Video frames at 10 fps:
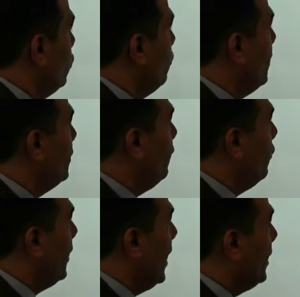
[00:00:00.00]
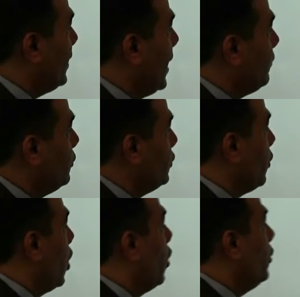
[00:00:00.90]
which means 48 addresses
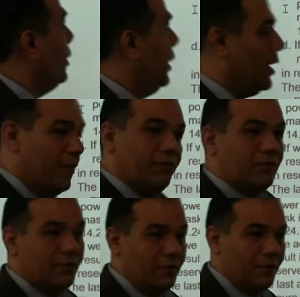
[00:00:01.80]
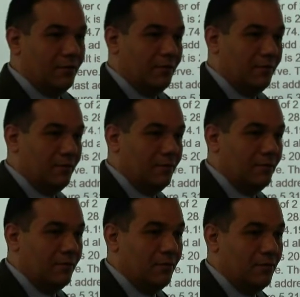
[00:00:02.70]
are left.
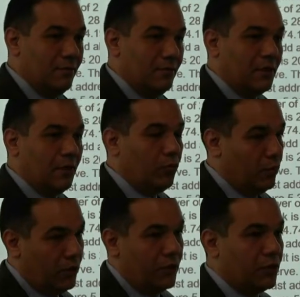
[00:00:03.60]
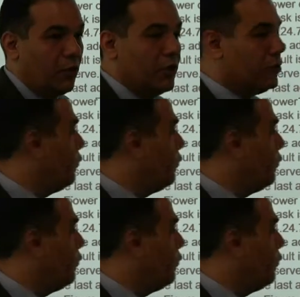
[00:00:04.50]
Okay, there is a way to